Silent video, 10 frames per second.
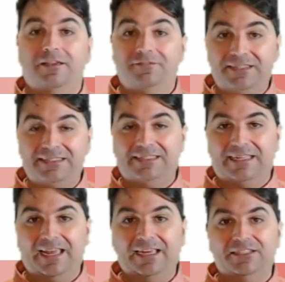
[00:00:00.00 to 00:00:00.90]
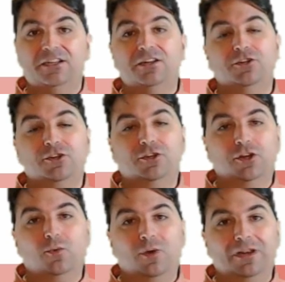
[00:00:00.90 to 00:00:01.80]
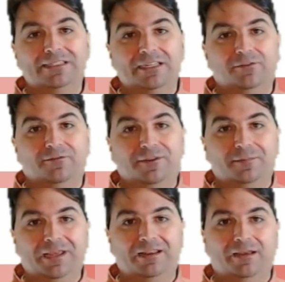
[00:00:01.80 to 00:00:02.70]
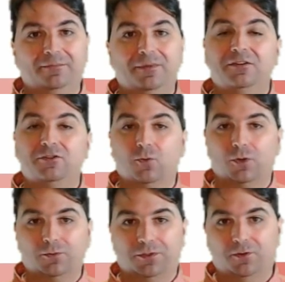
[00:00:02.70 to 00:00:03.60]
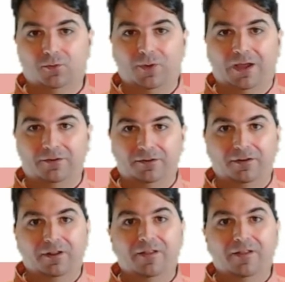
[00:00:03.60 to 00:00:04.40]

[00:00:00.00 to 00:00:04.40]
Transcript: If this is the case, you're going to want to set your VPN up to work with your router.